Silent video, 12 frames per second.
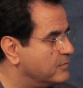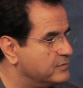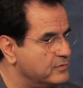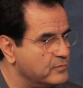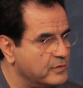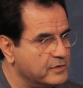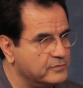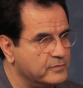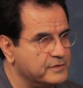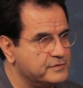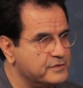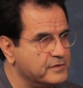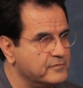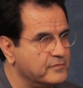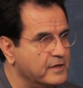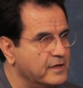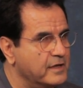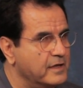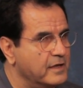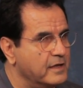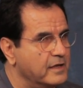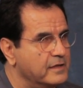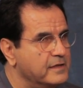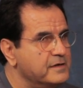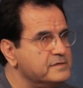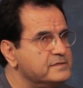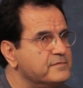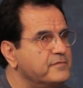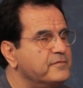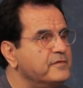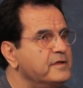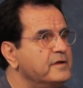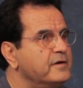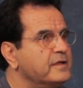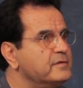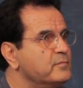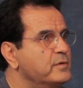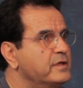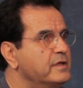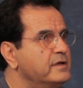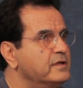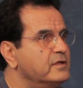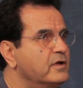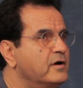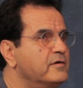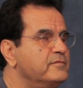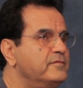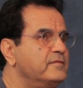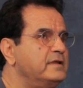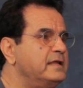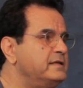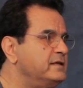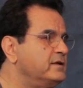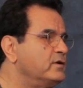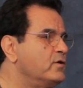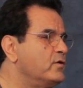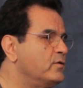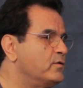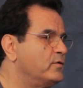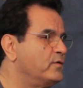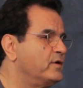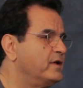what you wanted to achieve. There is a fear at the beginning of letting go.